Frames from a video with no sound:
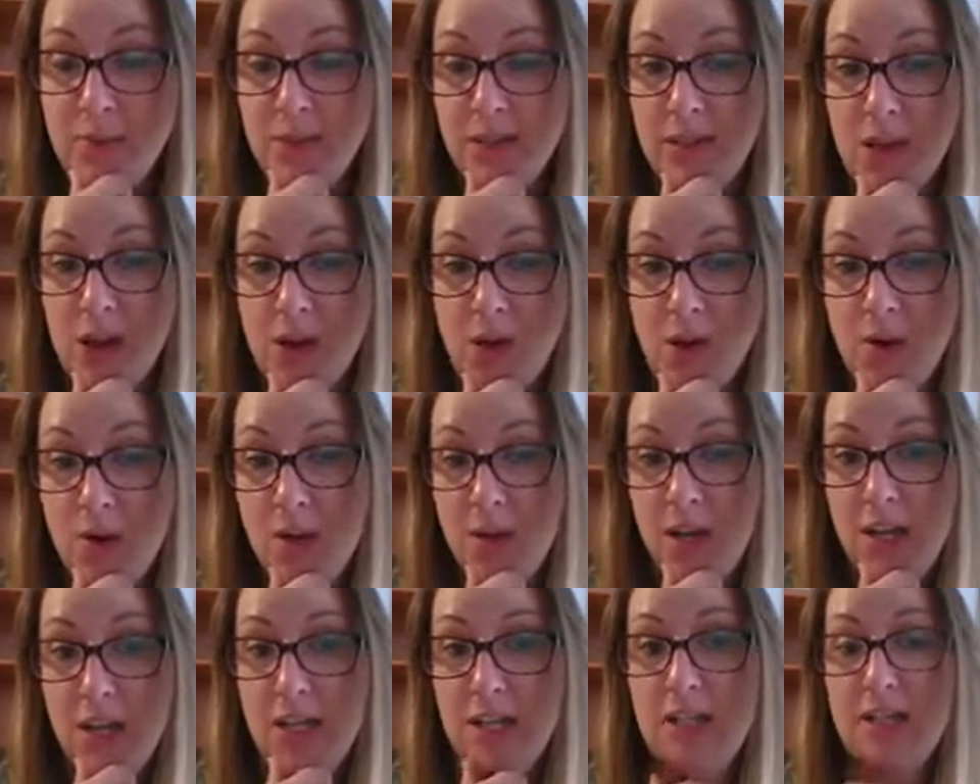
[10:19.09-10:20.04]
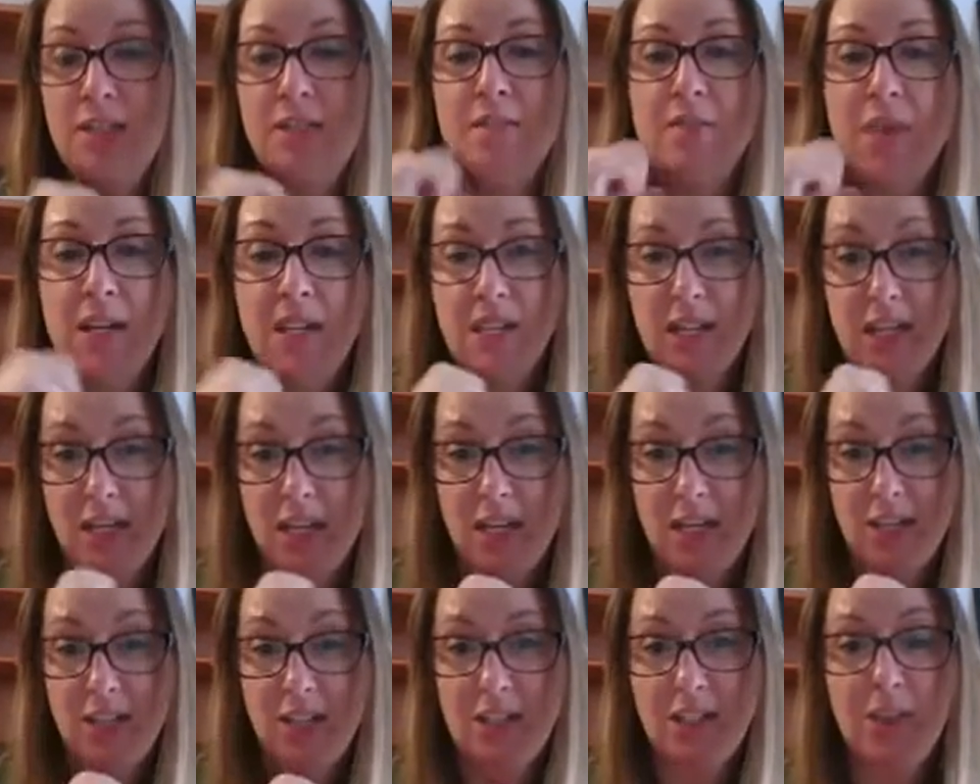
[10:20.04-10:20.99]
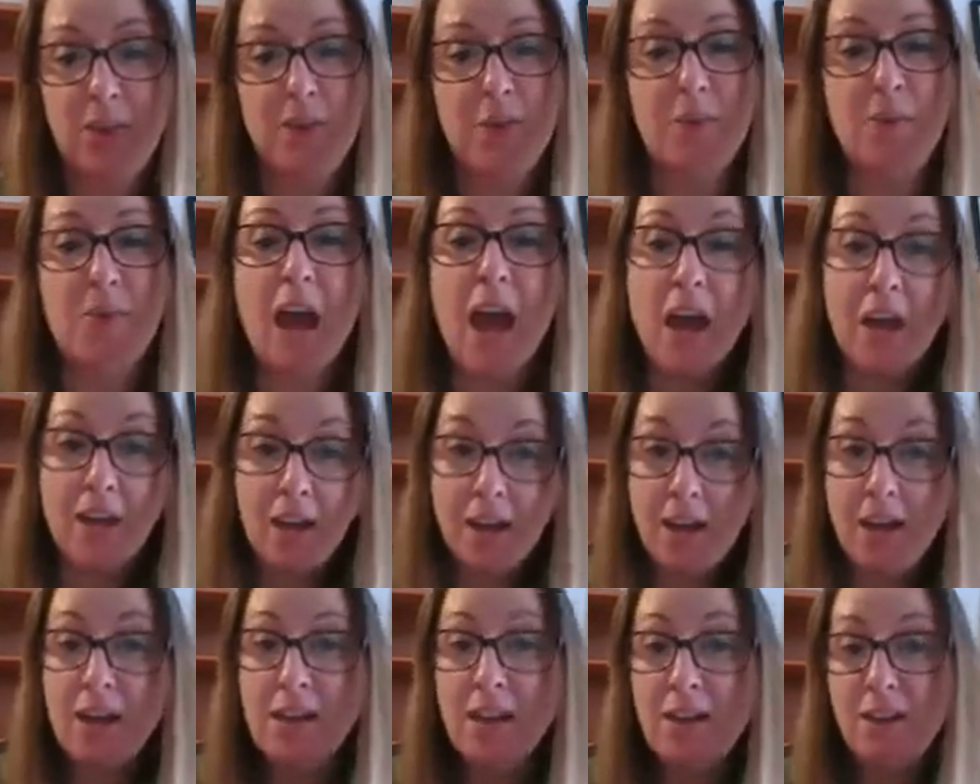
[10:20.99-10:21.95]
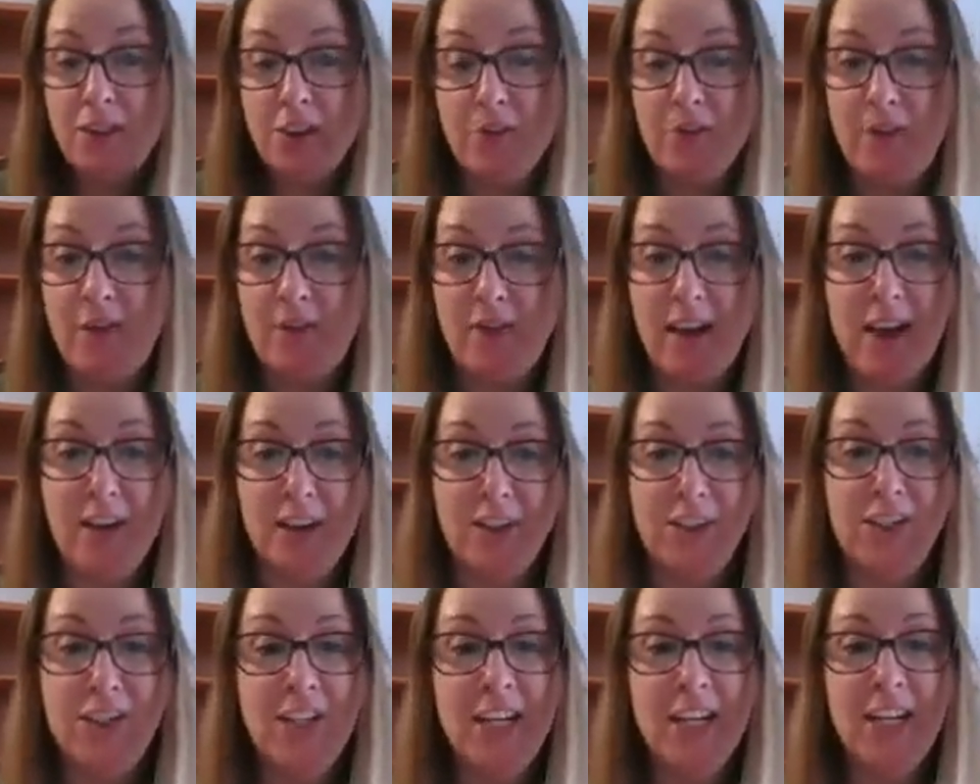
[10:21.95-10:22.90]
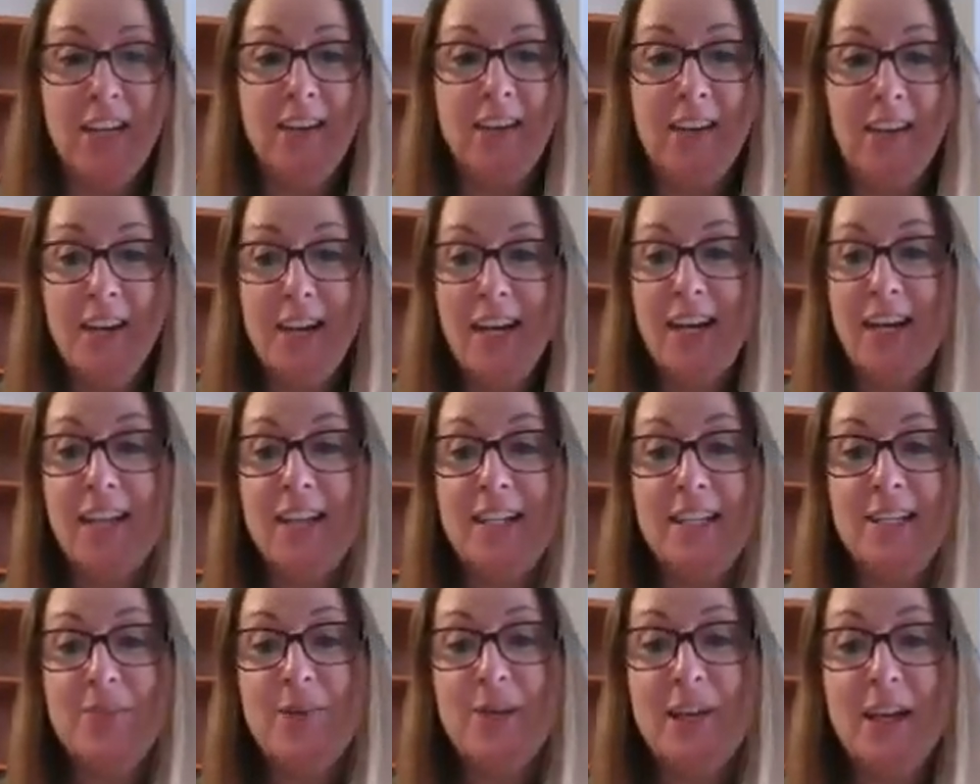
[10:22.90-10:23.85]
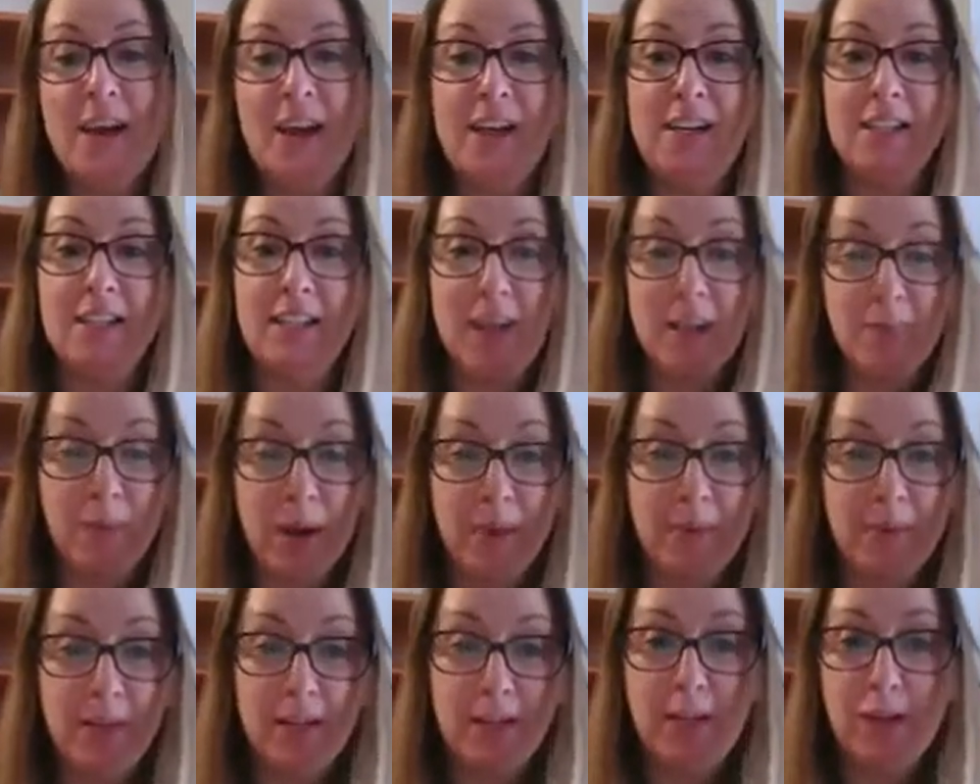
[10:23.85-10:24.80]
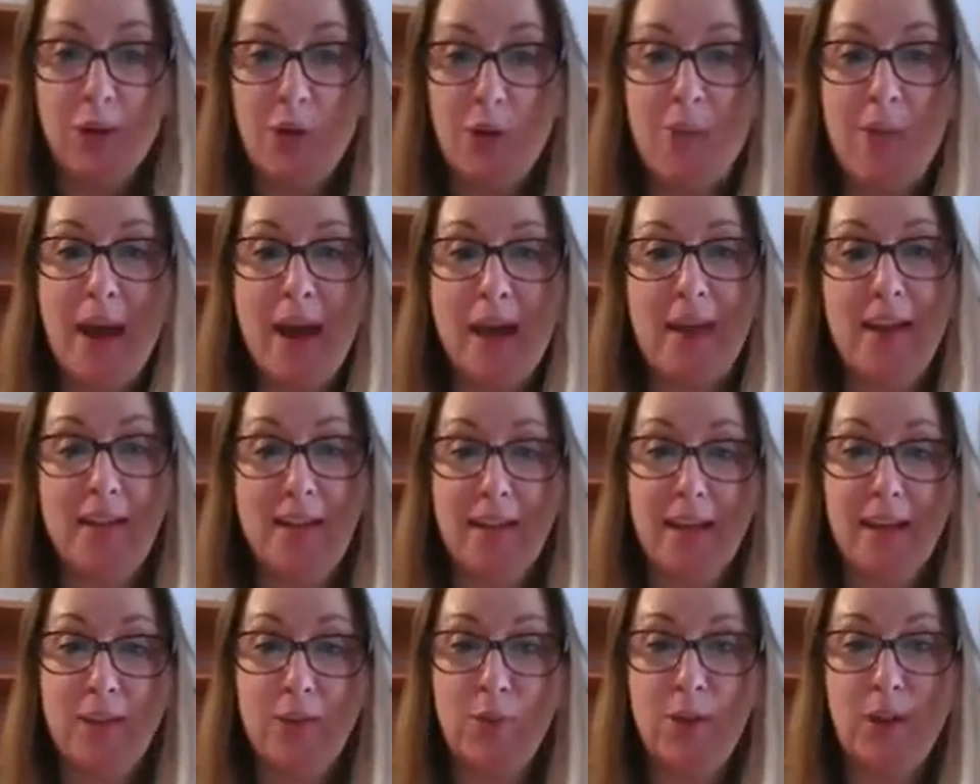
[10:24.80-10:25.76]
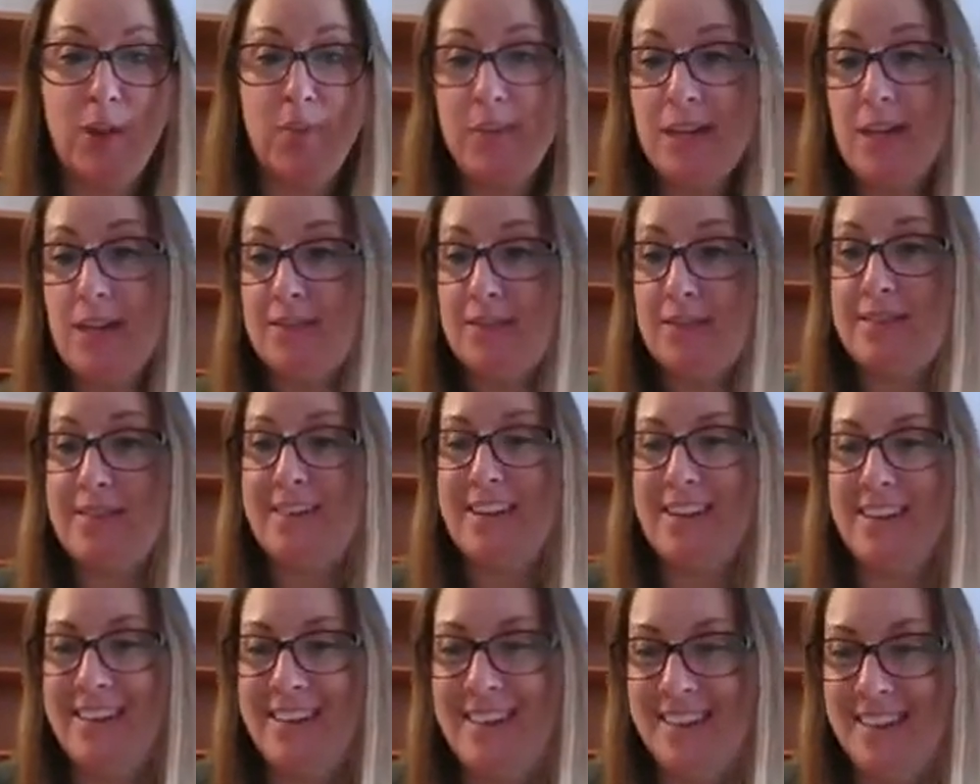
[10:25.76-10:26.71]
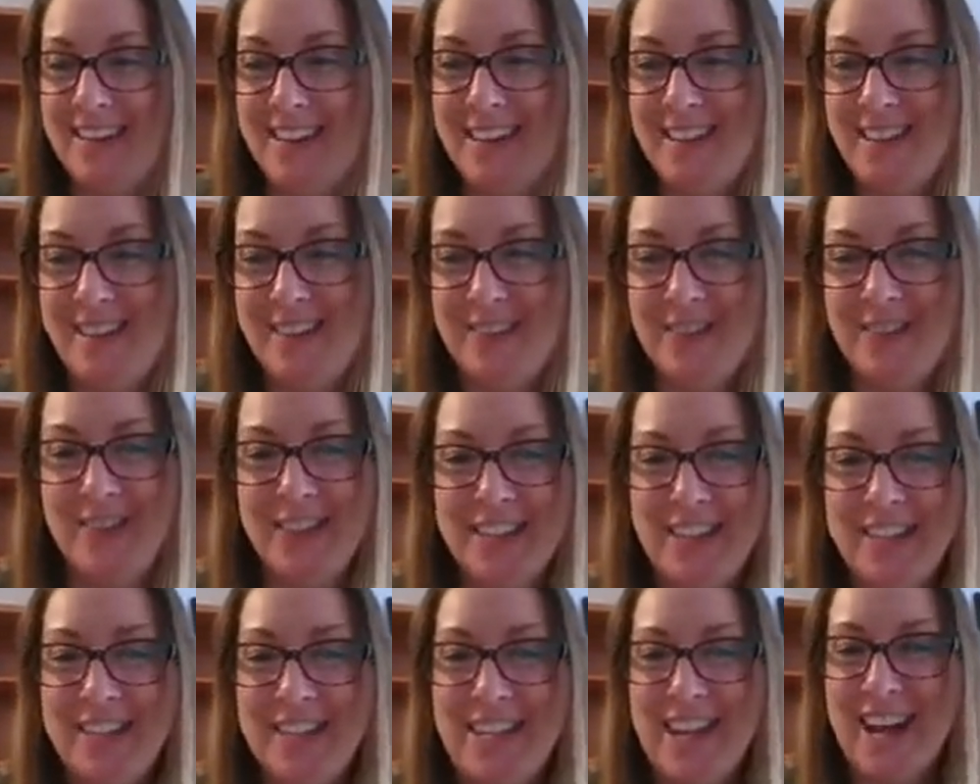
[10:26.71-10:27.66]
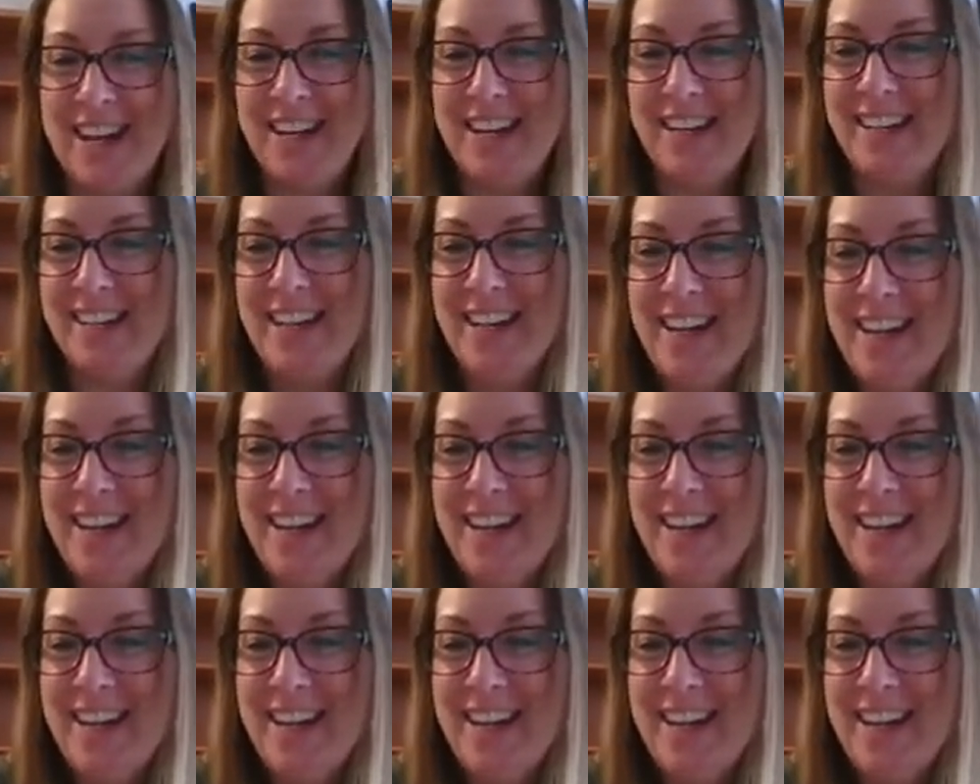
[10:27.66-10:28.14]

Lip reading: So this is my dedication. So if I'm lacking in a little bit of energy, it is because I'm probably going to go to bed in like 20 minutes. I'm really tired.